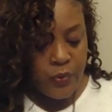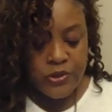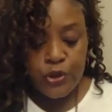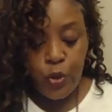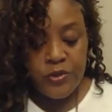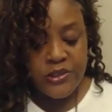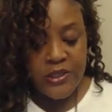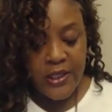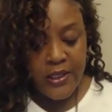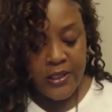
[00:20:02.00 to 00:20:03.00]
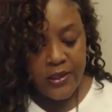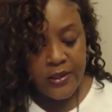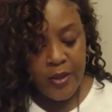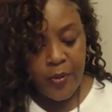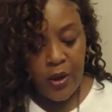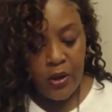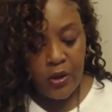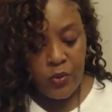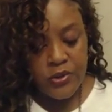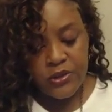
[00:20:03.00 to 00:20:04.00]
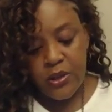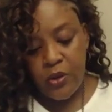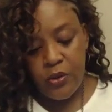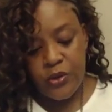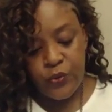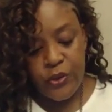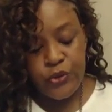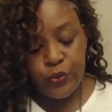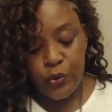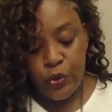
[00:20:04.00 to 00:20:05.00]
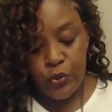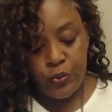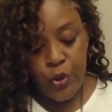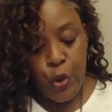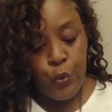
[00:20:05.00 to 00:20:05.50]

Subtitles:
was no mistake that Paul was on his way to Rome